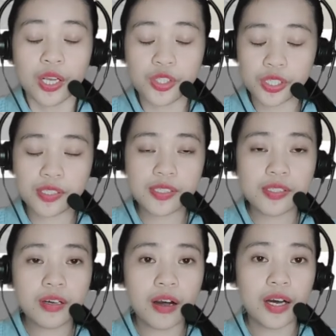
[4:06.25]
just as
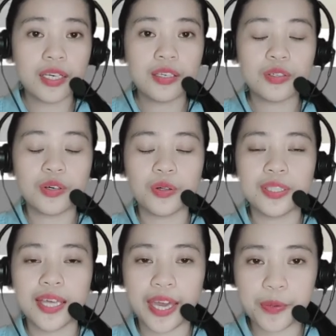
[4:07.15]
God
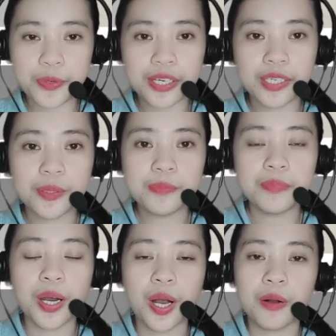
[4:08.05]
called Abraham,
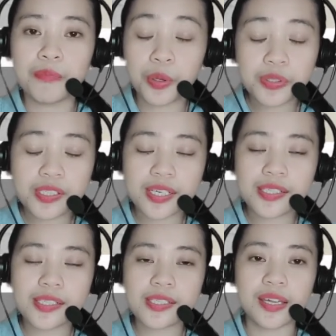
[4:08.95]

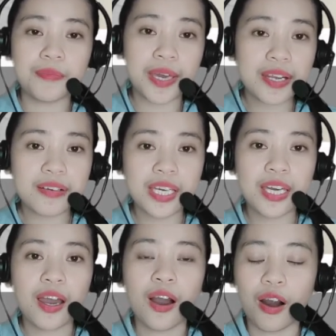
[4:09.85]
Moses, and
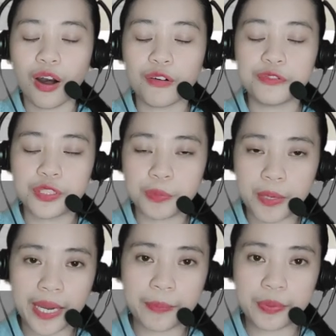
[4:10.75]
Mary of the
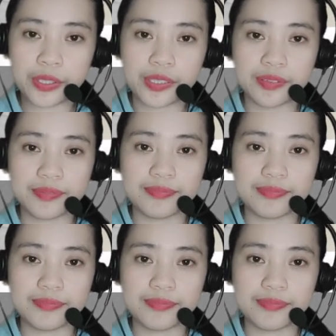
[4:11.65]
Bible.